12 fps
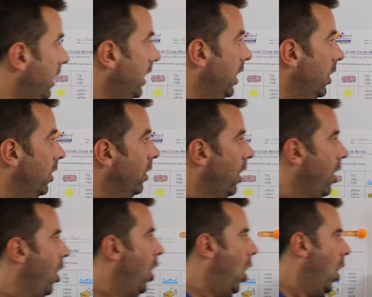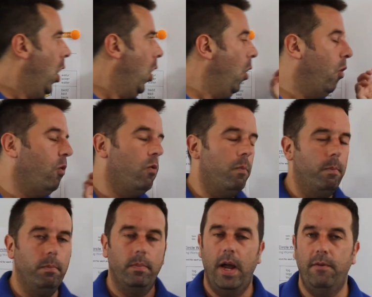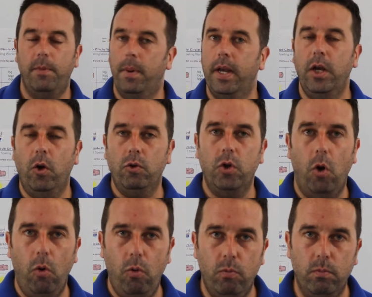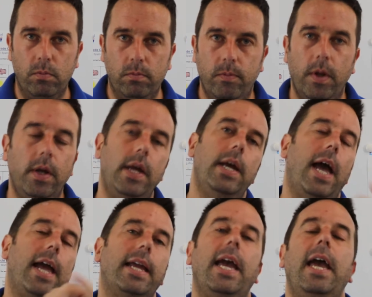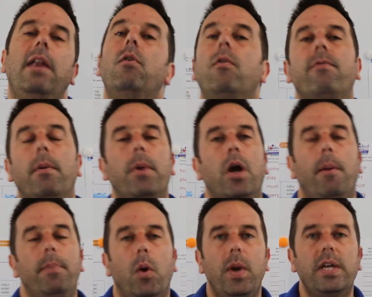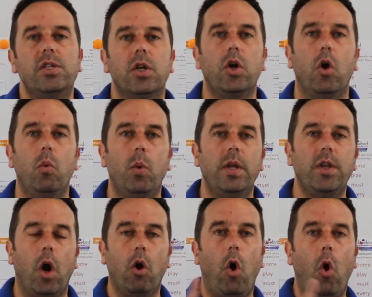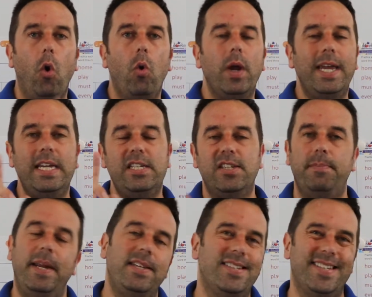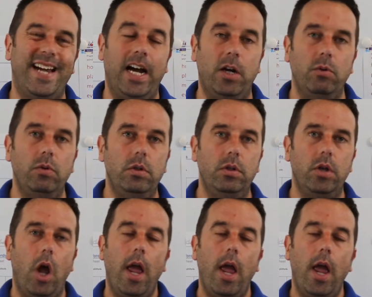here. Home, everybody knows home. Again, from a couple of weeks ago with our OE split sounds,